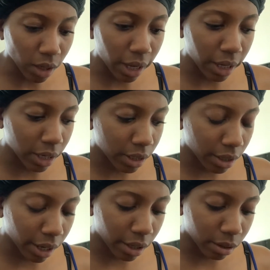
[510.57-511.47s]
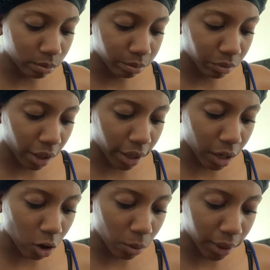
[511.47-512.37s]
and I gotta
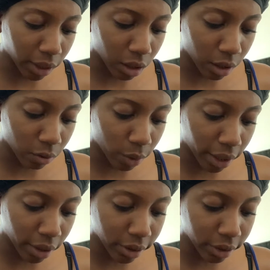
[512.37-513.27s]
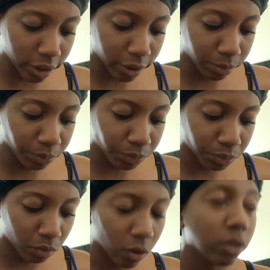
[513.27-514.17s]
hope I can get off work early
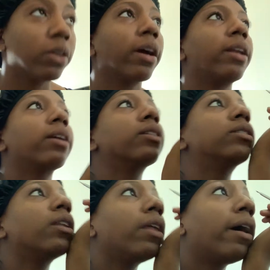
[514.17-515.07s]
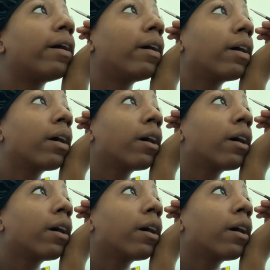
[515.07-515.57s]
to kind of get to that.